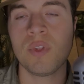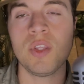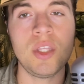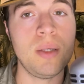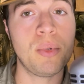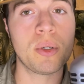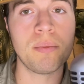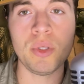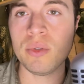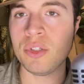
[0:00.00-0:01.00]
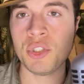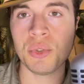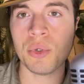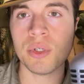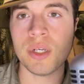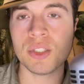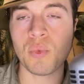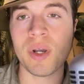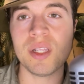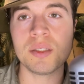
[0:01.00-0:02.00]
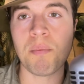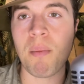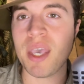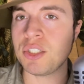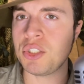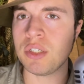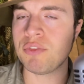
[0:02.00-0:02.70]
The Bermuda short as well as makeshift